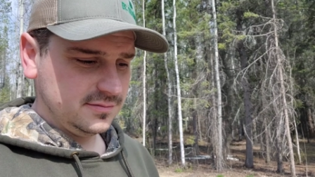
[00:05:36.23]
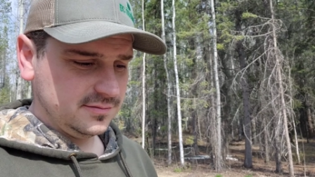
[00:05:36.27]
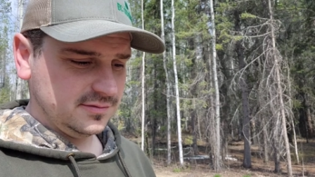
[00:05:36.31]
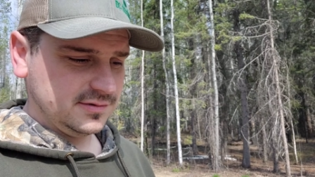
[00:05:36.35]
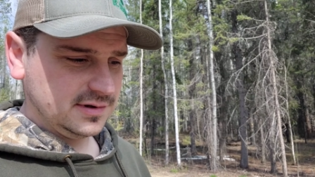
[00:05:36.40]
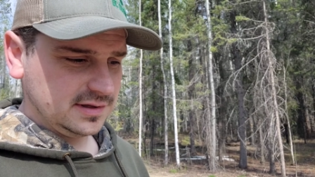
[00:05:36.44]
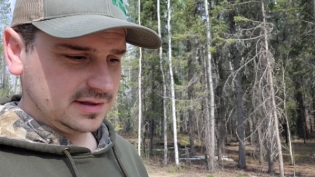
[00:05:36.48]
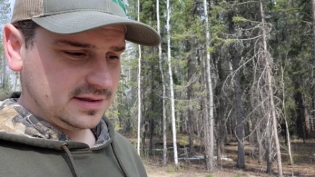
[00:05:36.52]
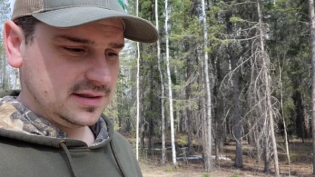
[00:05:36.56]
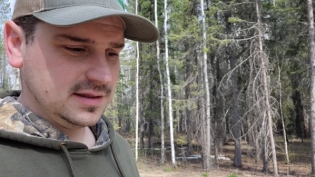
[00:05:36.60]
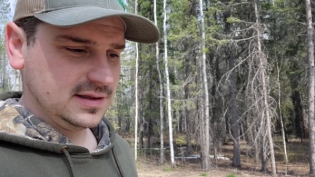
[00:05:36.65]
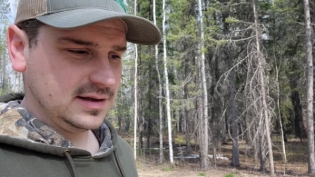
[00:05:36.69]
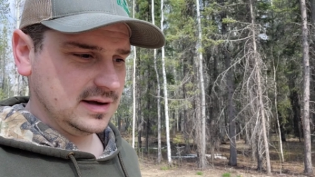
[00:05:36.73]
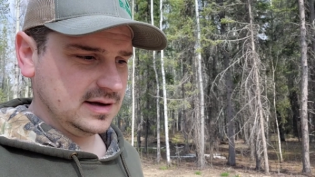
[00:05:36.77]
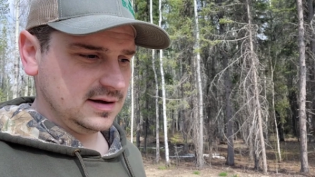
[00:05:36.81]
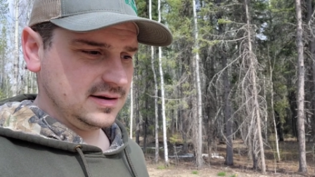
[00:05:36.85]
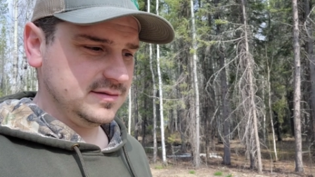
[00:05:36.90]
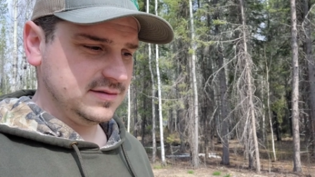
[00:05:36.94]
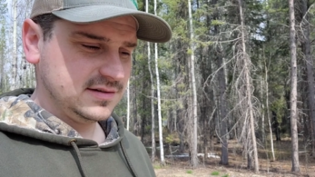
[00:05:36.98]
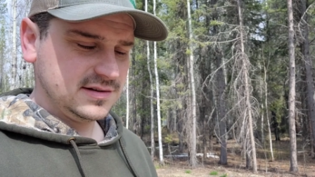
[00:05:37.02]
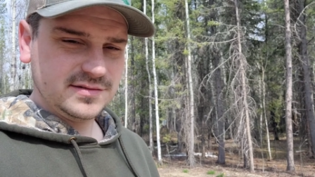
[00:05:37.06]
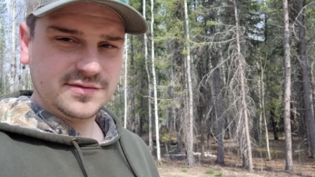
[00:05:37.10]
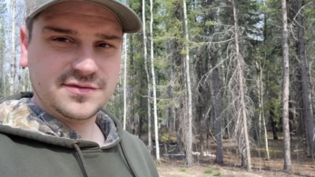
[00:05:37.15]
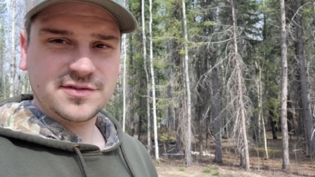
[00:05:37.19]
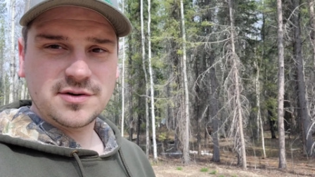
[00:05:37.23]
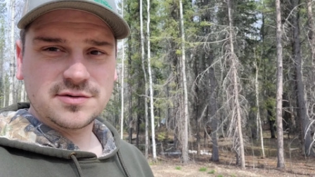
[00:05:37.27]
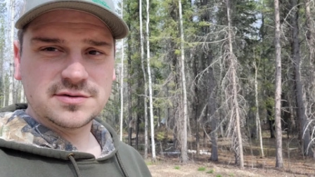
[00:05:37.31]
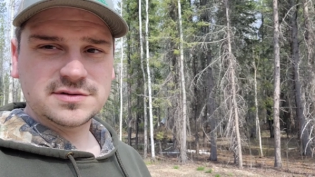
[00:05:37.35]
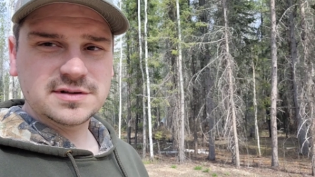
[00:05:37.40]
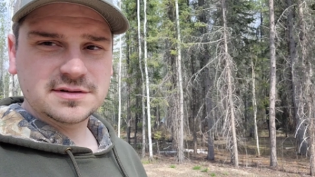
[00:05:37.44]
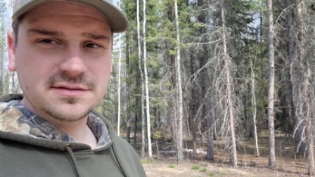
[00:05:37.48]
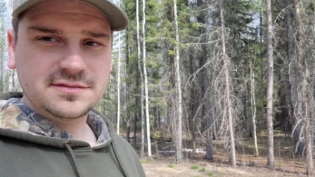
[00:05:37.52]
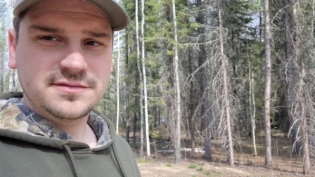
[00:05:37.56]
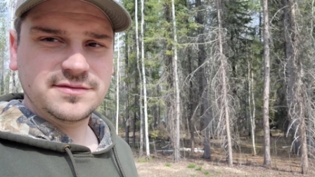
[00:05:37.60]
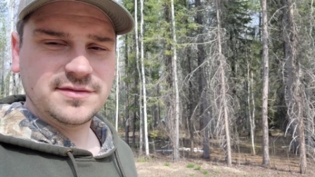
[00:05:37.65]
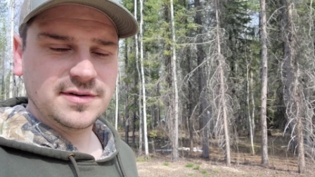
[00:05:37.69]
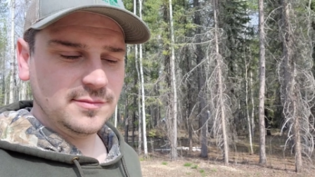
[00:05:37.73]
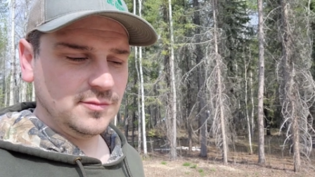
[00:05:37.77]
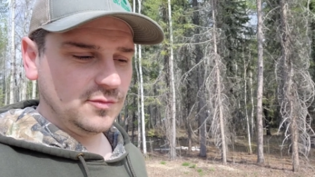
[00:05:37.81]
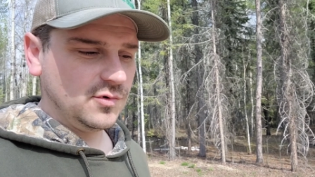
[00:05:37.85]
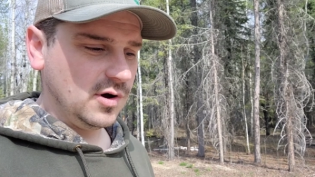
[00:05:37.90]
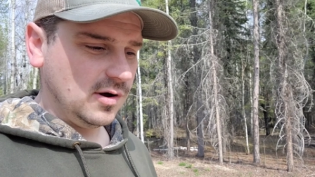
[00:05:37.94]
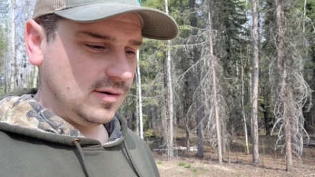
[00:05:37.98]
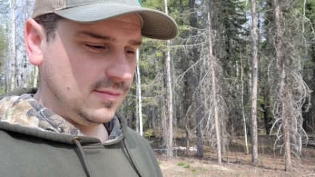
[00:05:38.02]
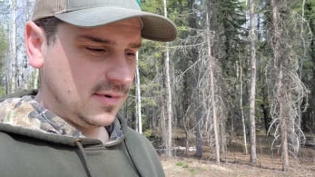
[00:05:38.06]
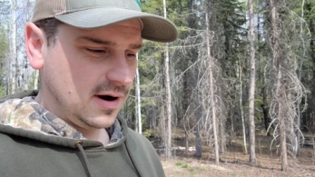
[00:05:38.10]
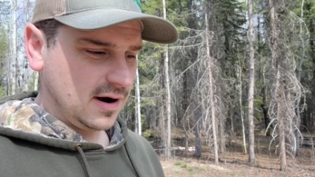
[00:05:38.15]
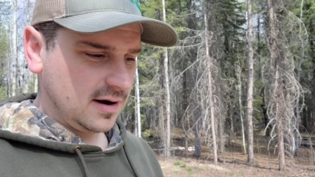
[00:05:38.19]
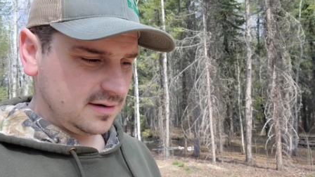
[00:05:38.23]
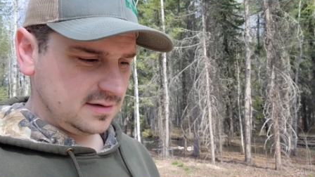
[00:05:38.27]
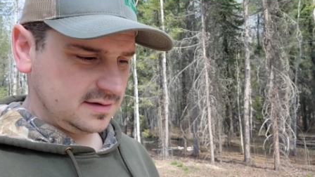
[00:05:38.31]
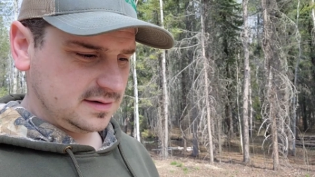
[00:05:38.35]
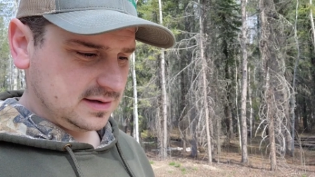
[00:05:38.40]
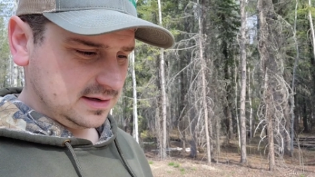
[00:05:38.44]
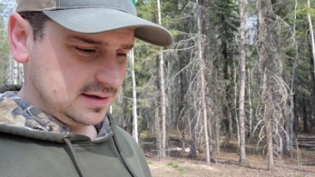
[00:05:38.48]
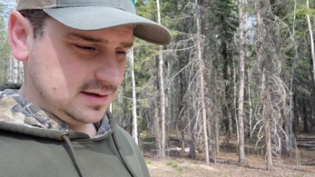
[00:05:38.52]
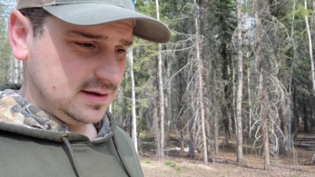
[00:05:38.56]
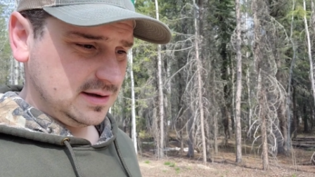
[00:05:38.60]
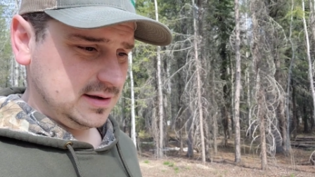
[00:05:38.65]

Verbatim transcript: with it's frozen from Walmart,